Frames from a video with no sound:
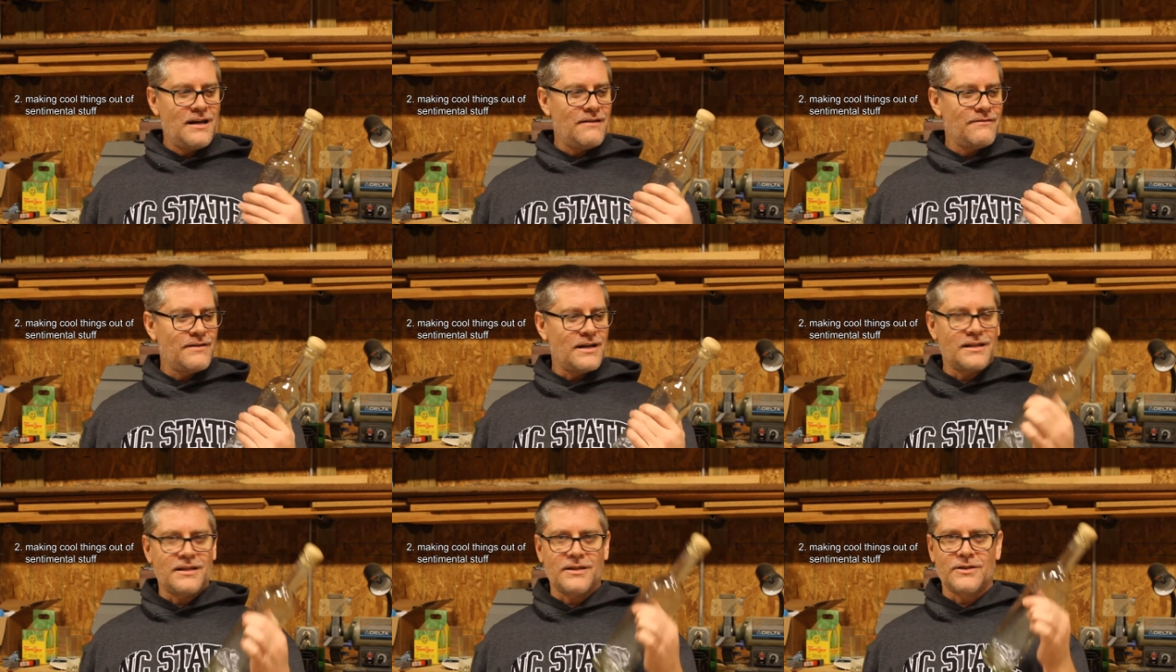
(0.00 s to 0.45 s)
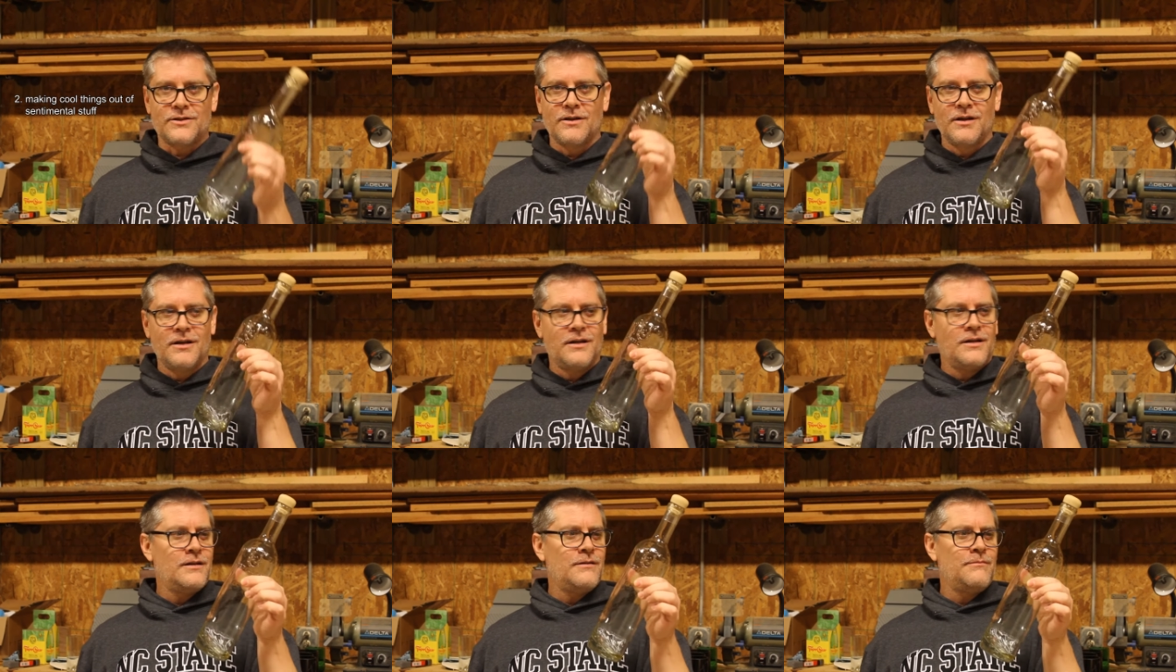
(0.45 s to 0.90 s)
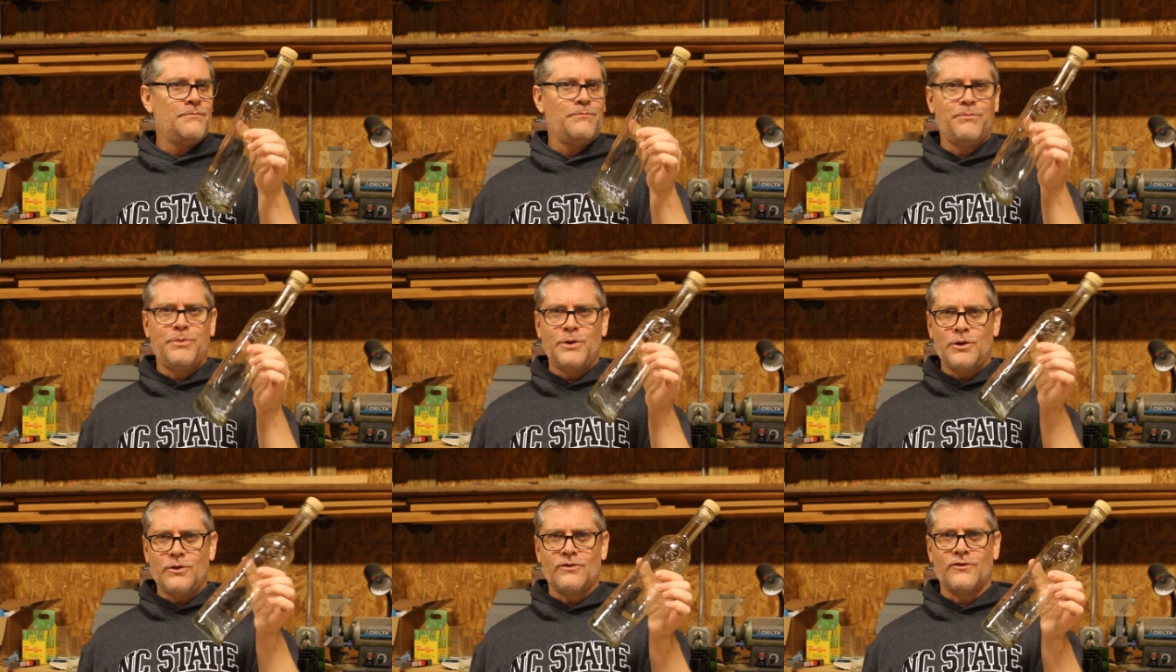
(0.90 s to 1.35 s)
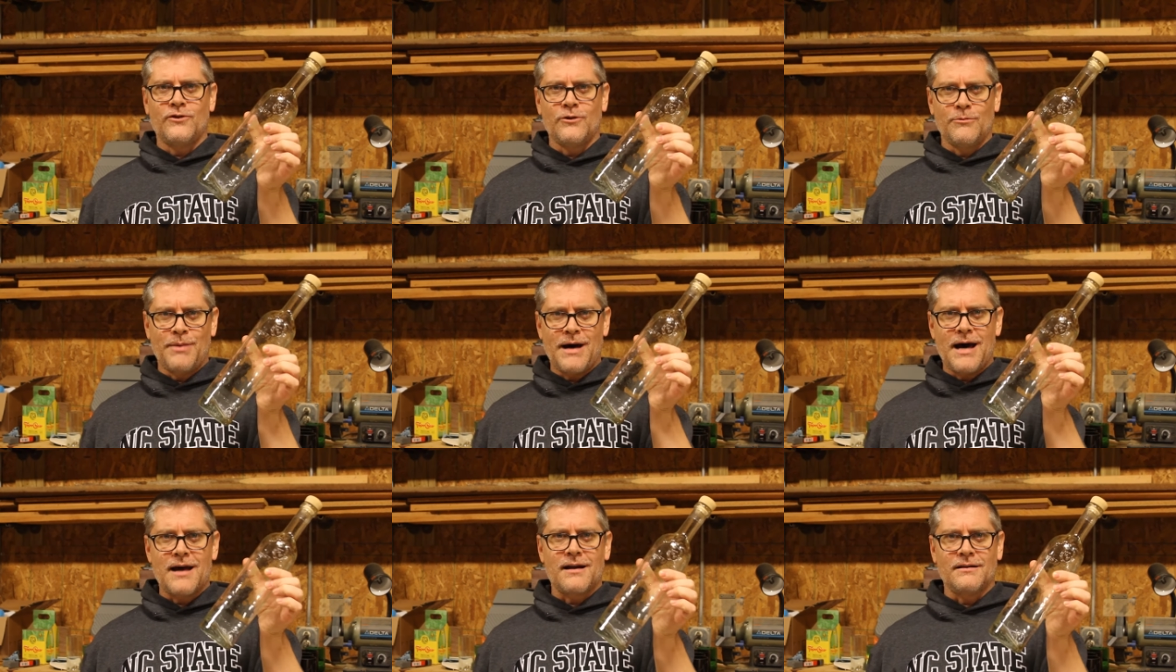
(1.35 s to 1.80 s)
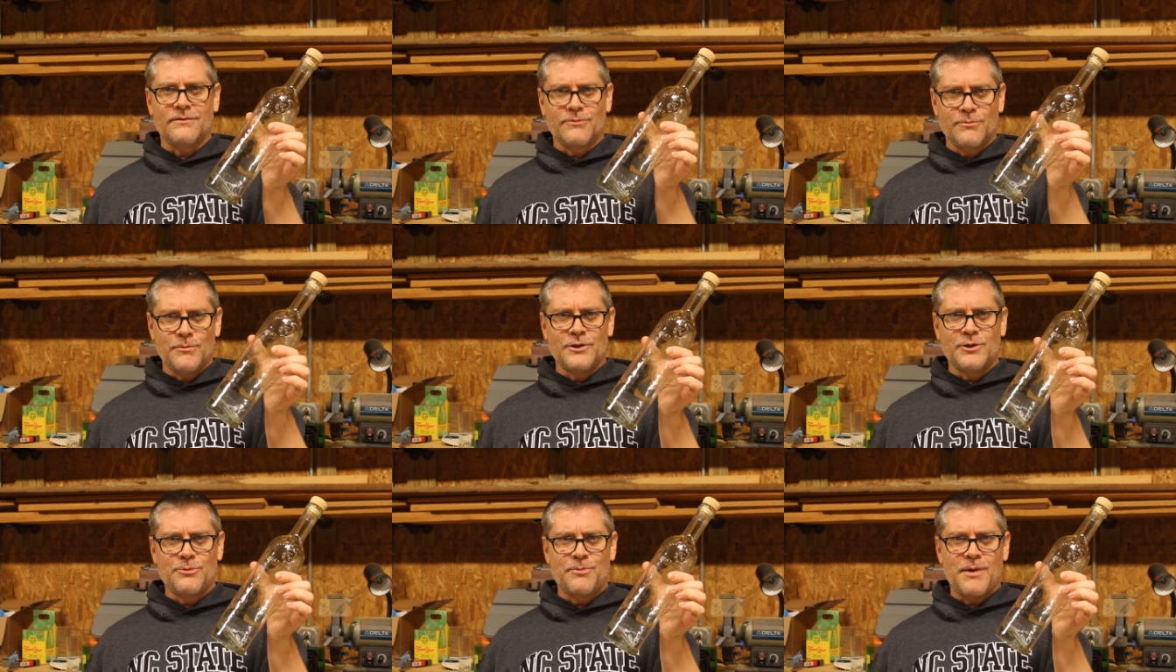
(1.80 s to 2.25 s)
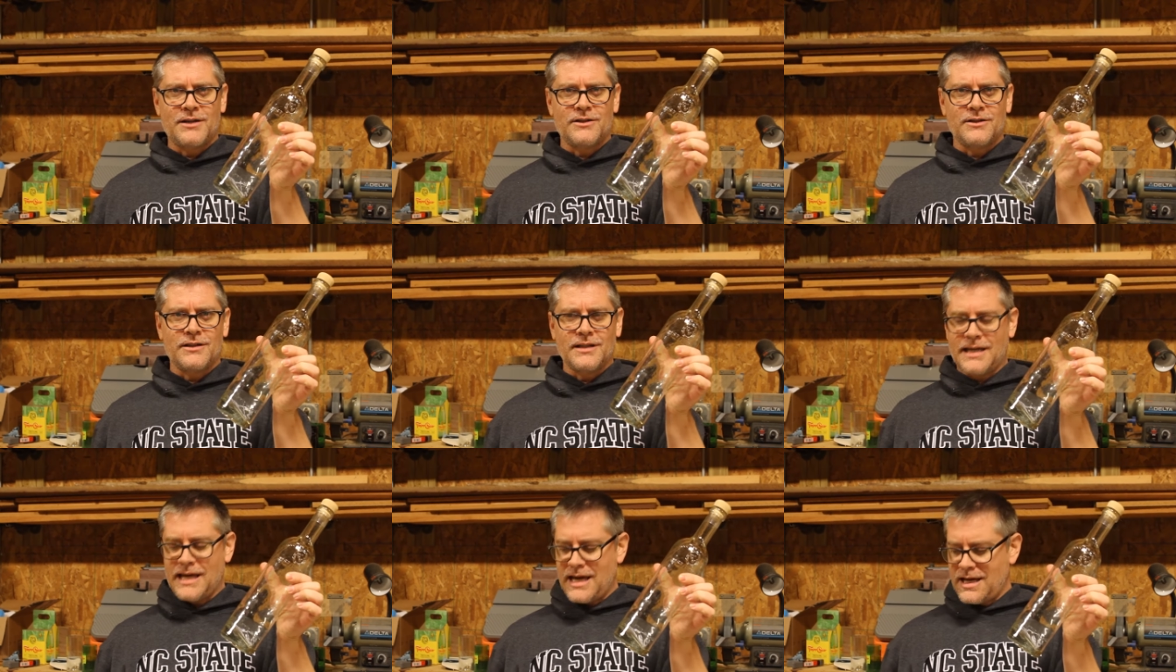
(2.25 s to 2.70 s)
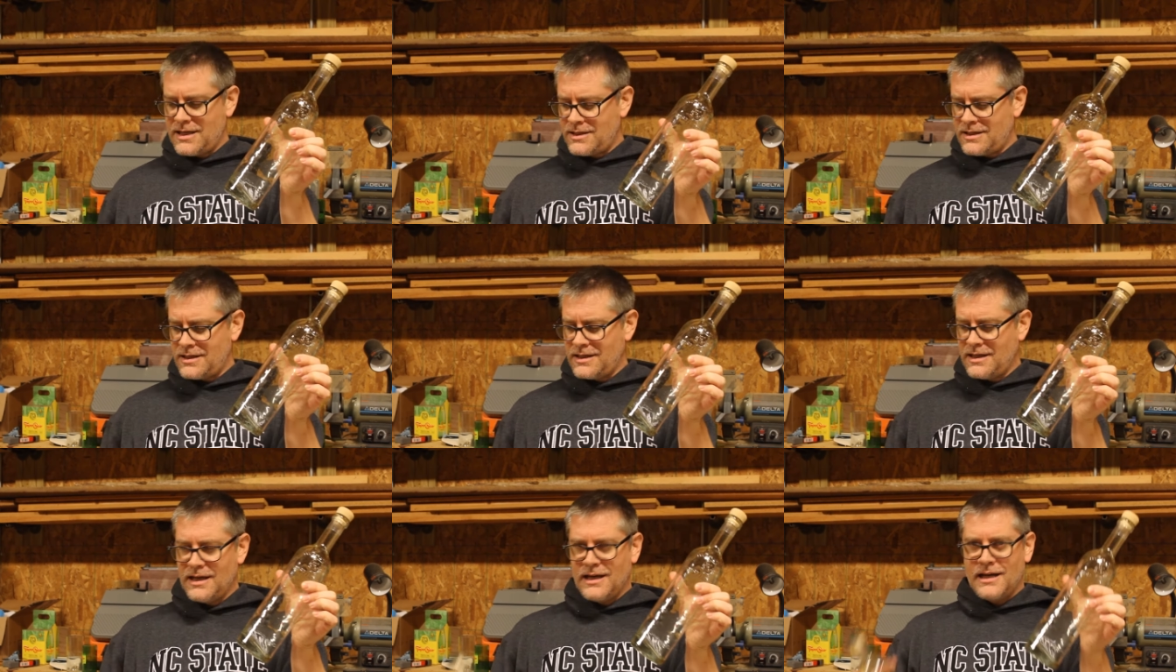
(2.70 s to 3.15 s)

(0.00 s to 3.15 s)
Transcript: I've got this beautiful bottle from a special occasion,